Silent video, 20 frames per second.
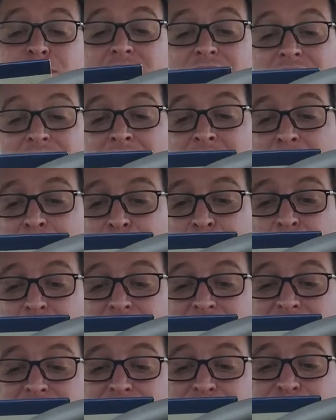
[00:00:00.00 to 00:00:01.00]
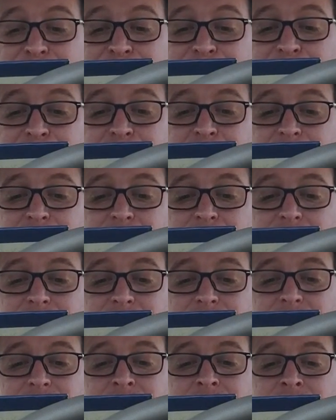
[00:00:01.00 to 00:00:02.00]
by the Cowboys.
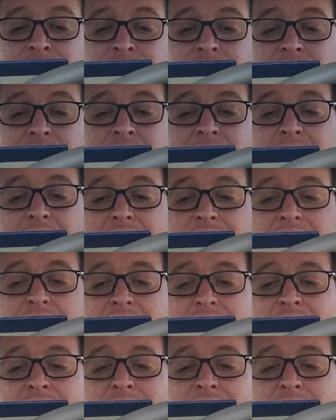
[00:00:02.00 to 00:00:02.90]
And